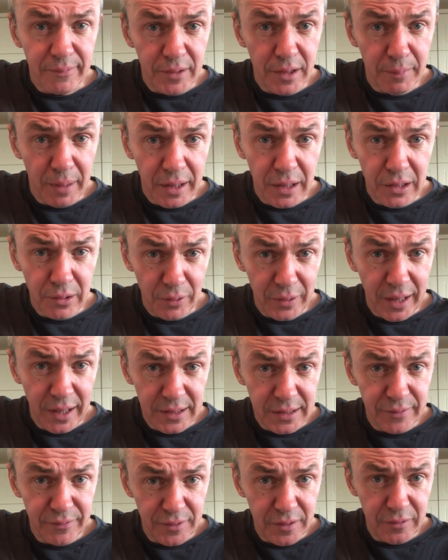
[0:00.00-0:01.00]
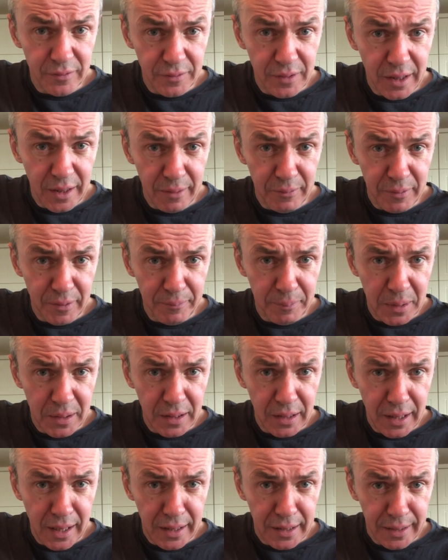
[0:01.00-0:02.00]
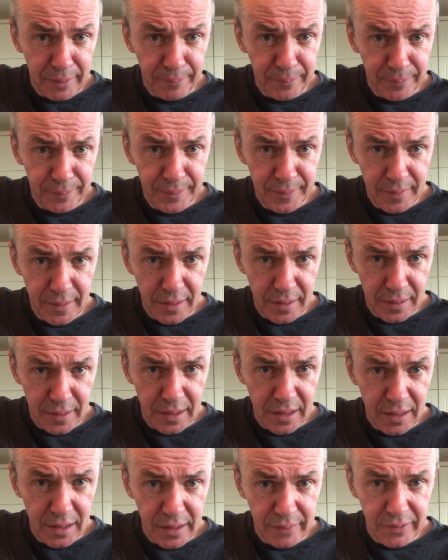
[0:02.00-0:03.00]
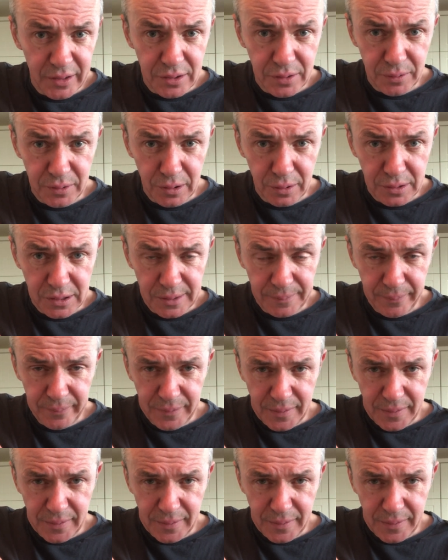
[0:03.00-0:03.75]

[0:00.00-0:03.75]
You might know that if you've been learning the individual notes.